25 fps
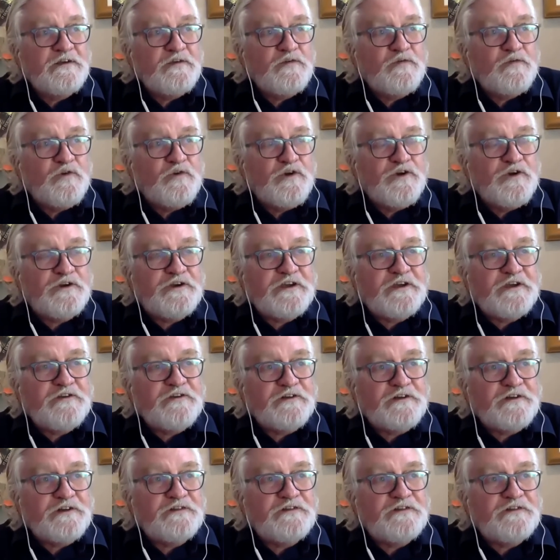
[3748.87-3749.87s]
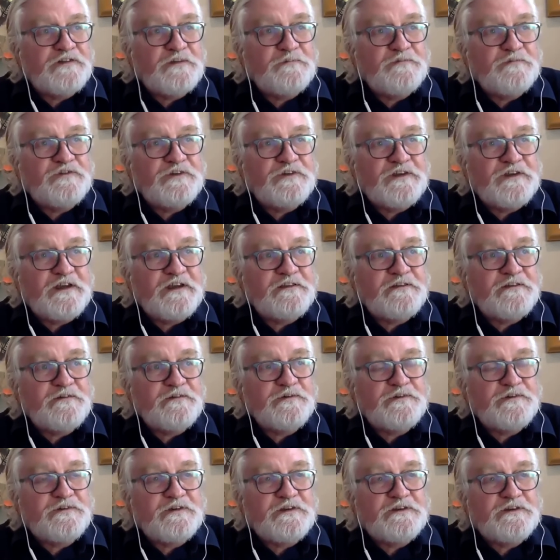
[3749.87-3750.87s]
working on a team
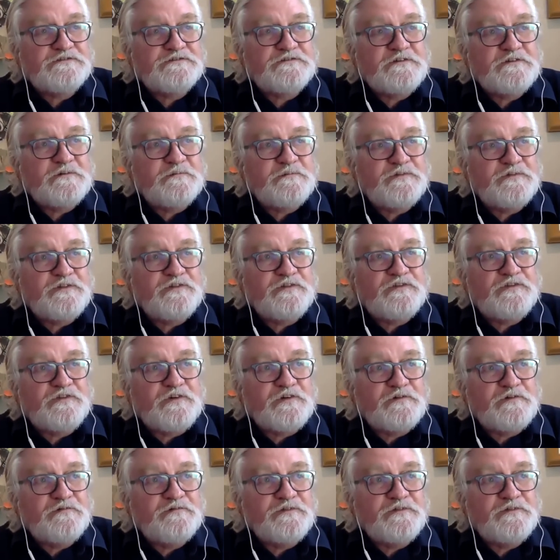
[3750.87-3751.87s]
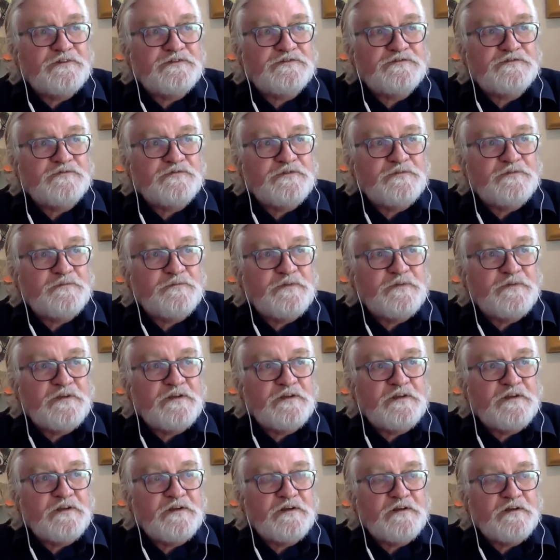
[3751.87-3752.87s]
together with Eskom to solve this would
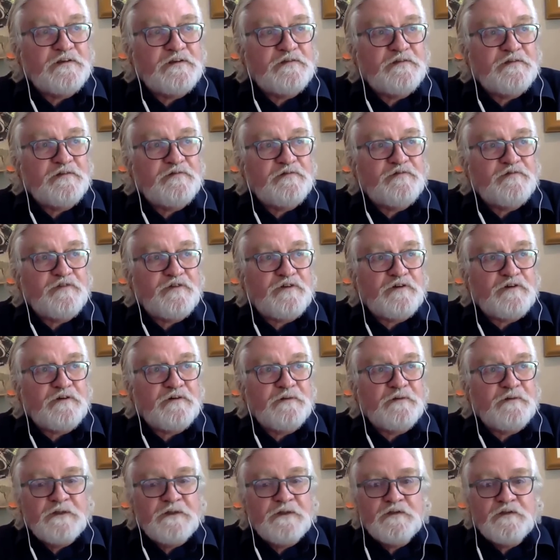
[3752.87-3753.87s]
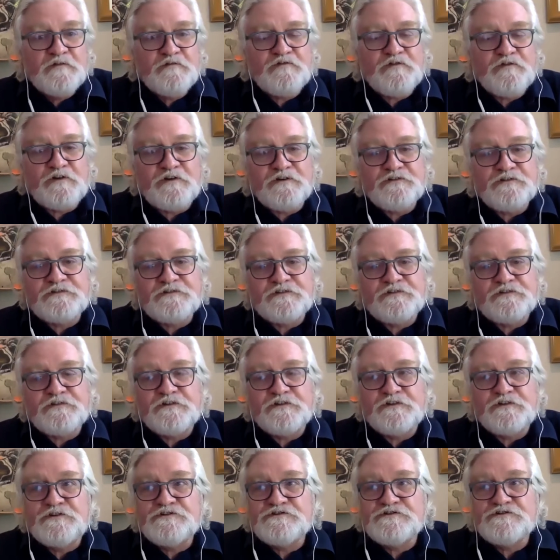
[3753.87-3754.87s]
be a, a far faster
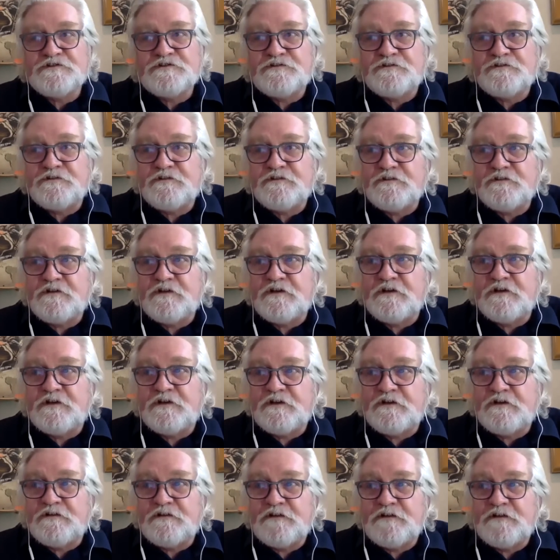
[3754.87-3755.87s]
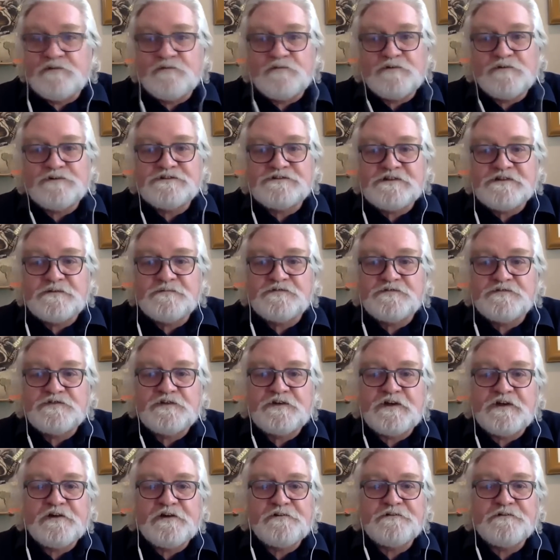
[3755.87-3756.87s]
solution uh, than what seems
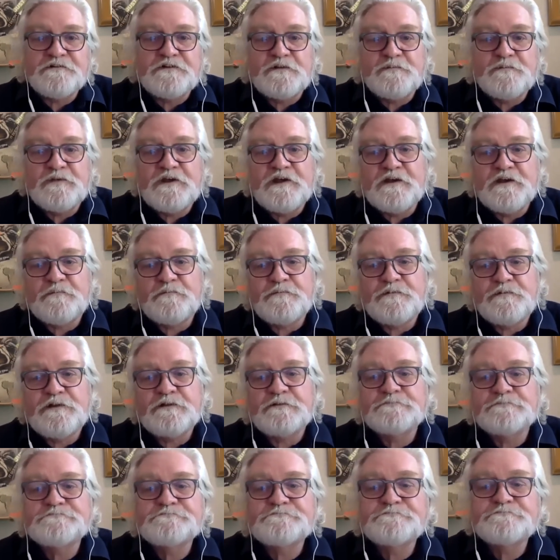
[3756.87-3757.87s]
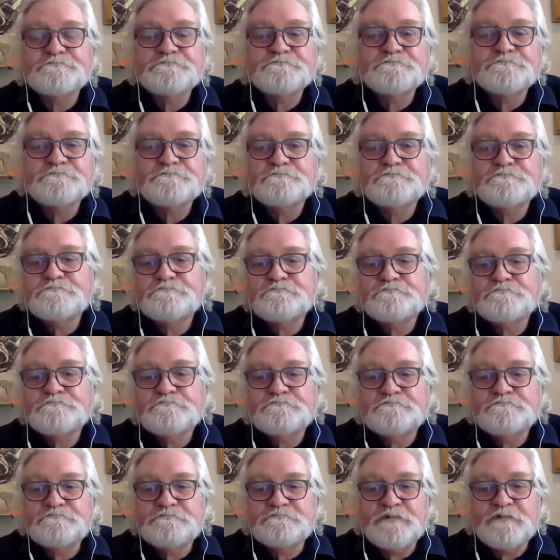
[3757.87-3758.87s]
to currently be happening.
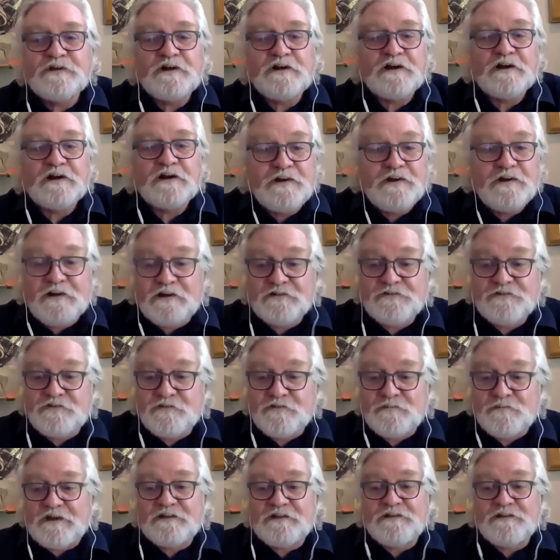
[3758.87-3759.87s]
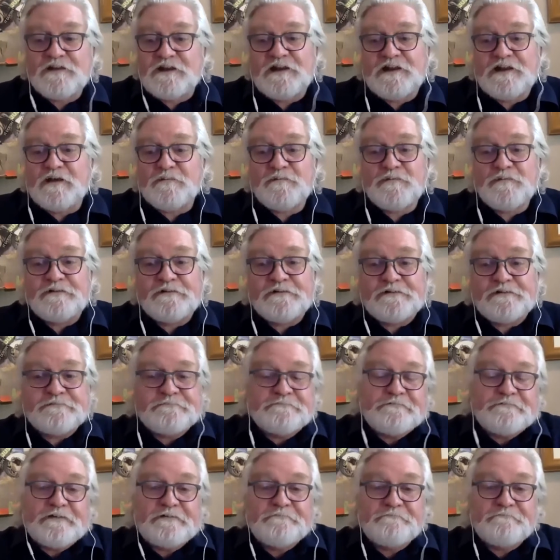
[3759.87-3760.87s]
And I don't know how to make that happen.
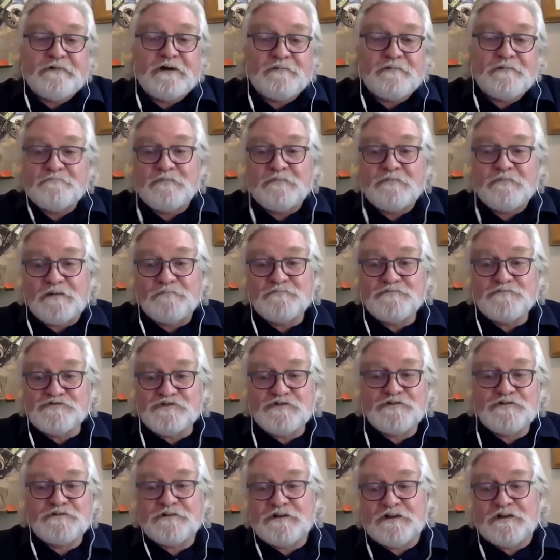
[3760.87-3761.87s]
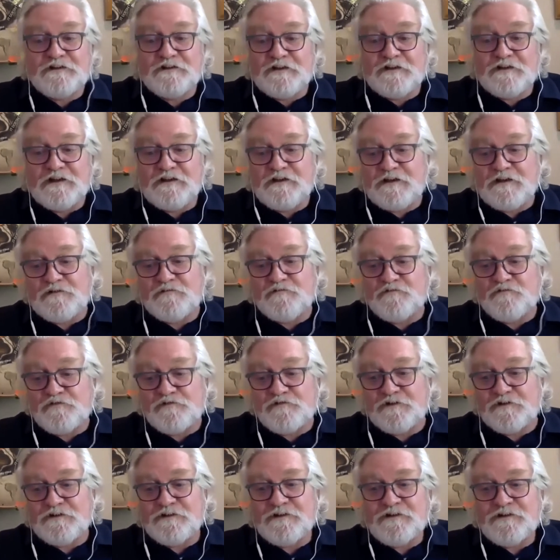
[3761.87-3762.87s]
I'm I'm I'm, I'm certainly in
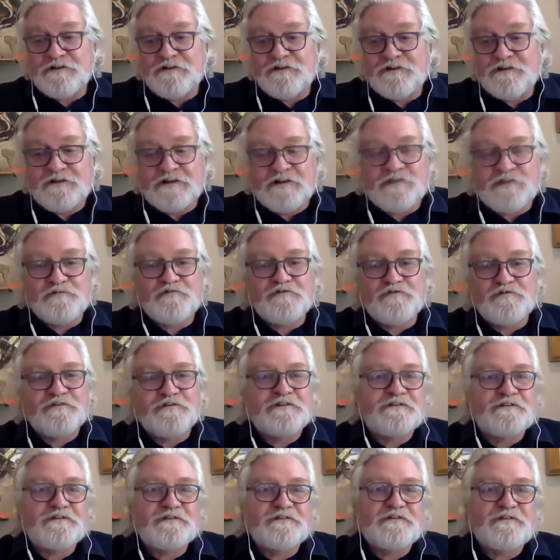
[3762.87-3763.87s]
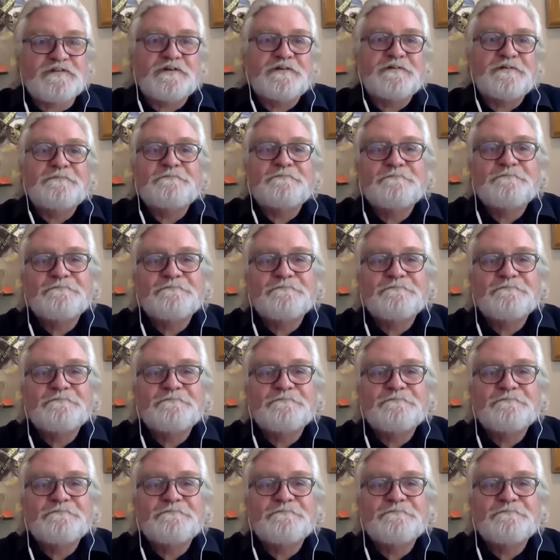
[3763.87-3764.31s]
for a in for it. So.